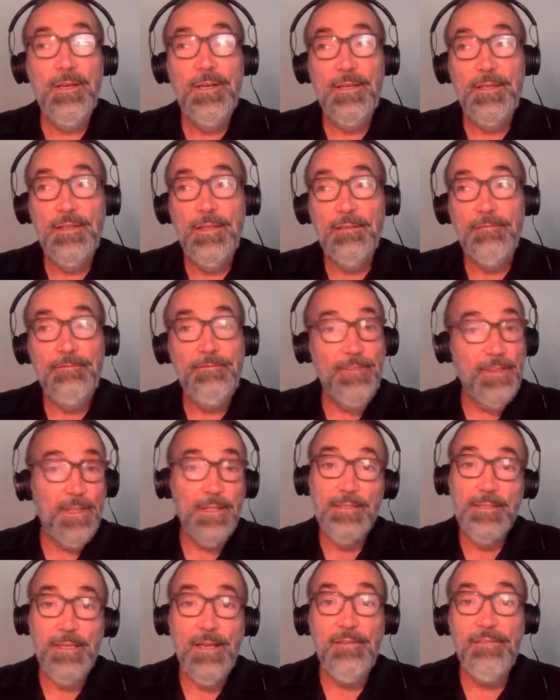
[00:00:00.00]
the
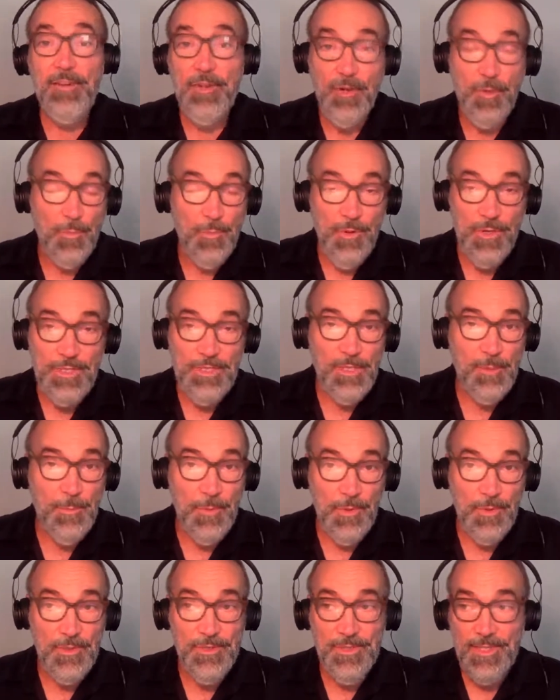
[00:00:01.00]
philosophical
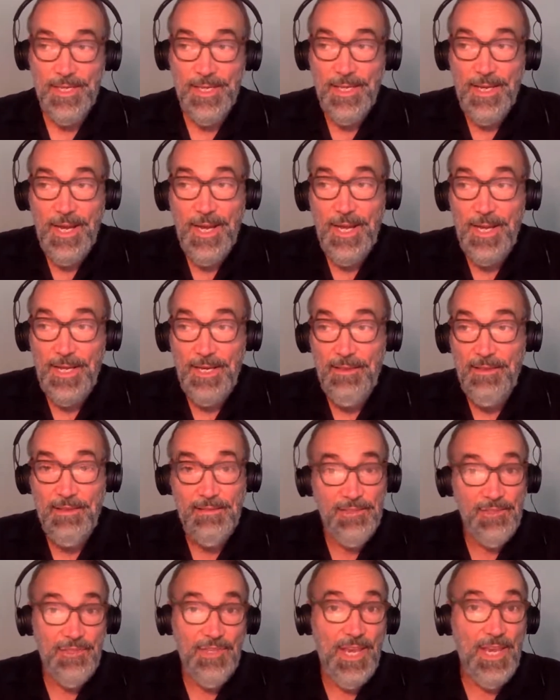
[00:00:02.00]
principles that I
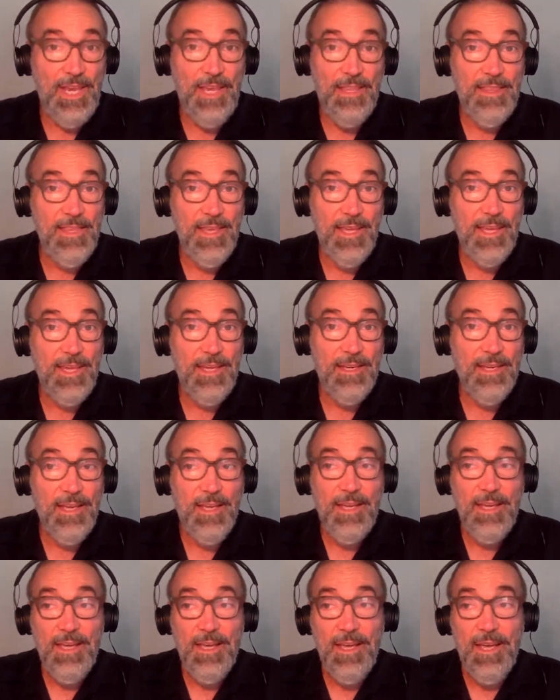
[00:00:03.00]
say that
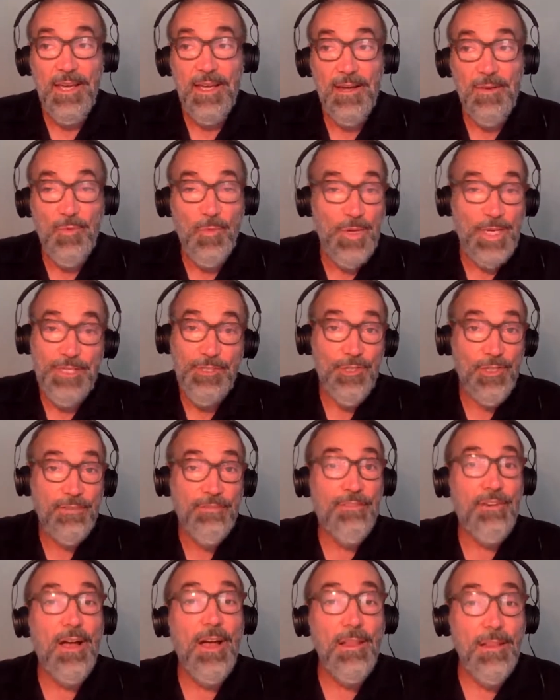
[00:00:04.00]
we should
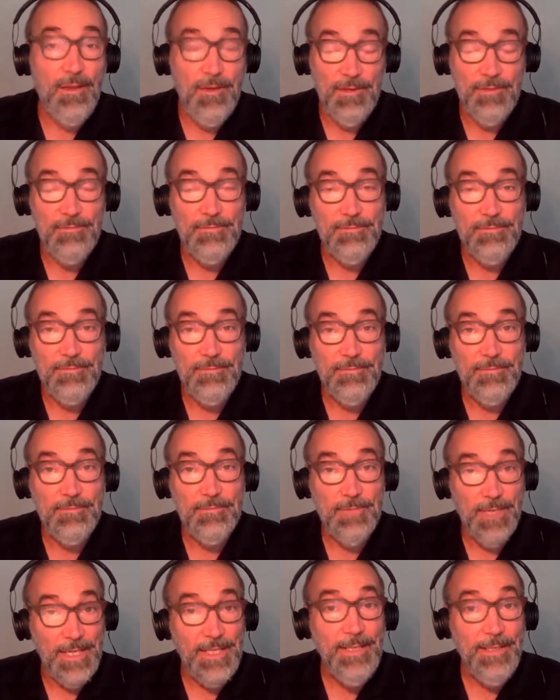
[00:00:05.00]
follow,
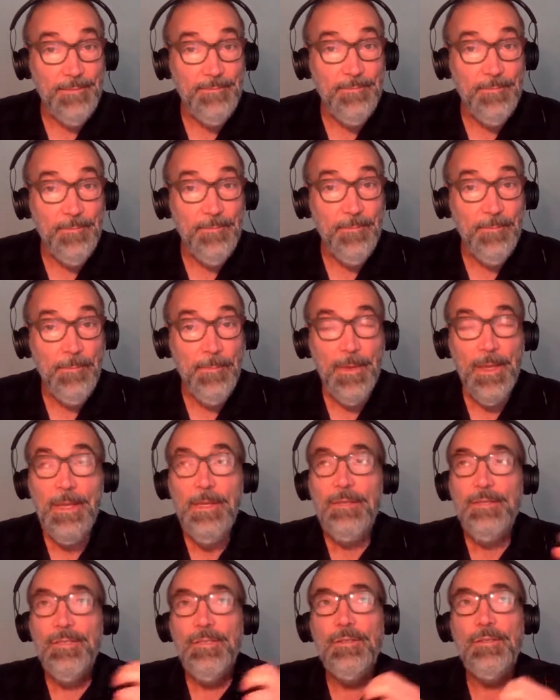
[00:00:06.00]
right?
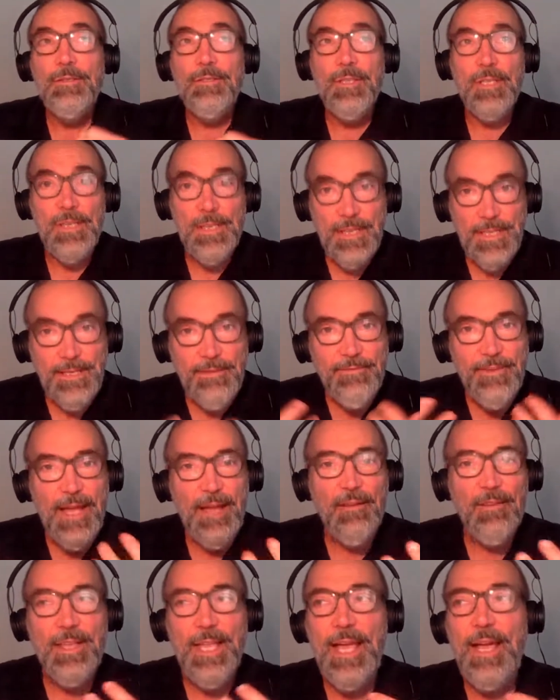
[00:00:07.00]
To live
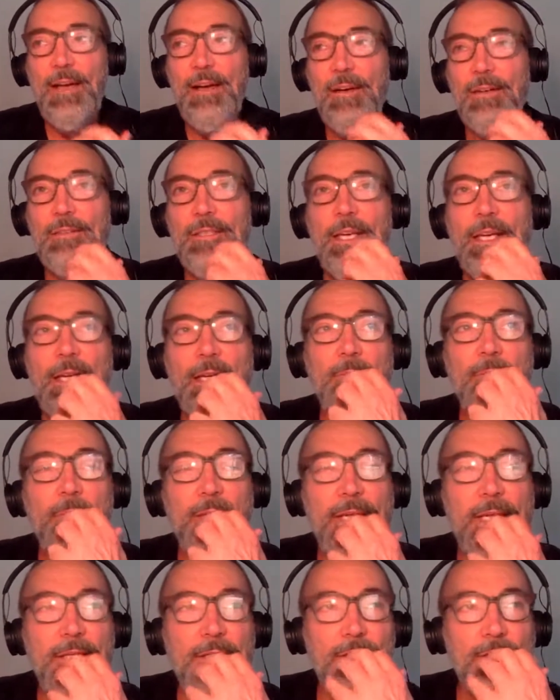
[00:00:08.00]
out loud
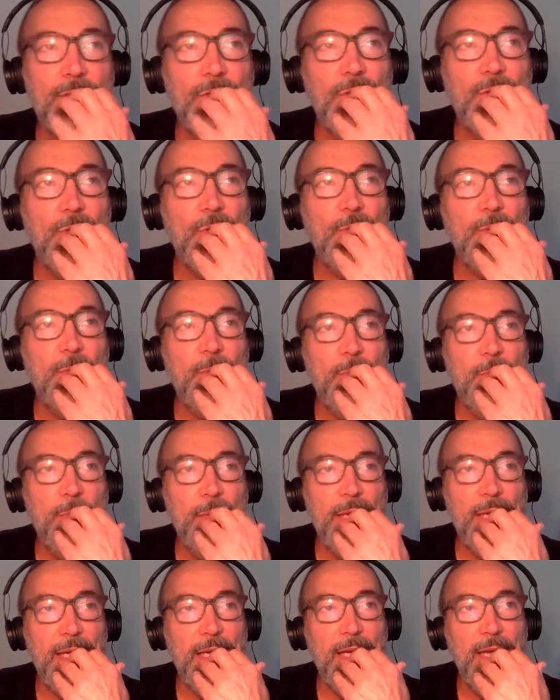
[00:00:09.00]
means to
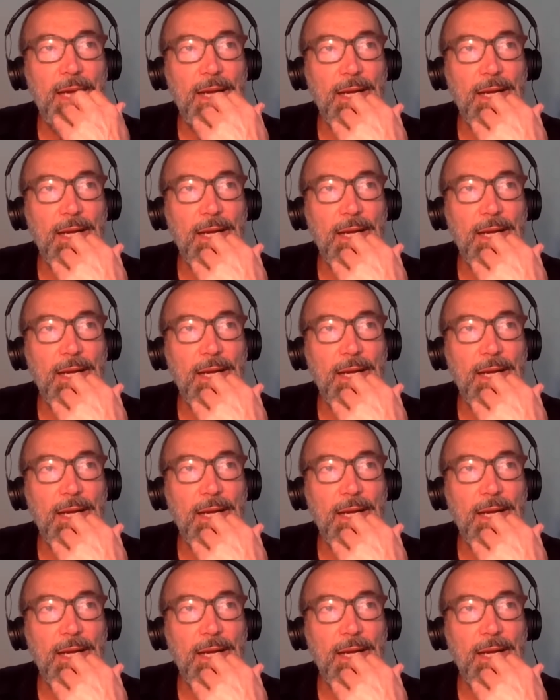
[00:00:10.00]
be